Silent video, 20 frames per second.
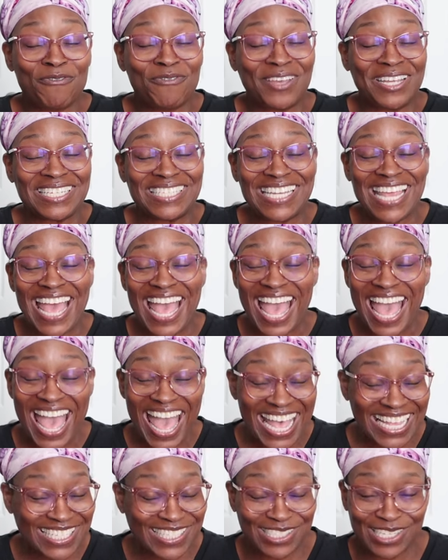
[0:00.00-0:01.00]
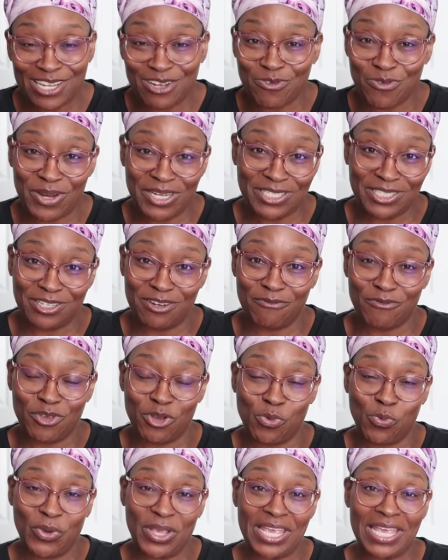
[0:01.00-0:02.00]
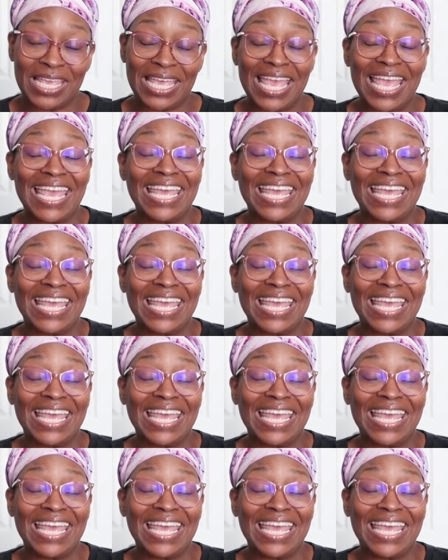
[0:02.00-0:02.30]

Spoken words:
fantastic rest of your week,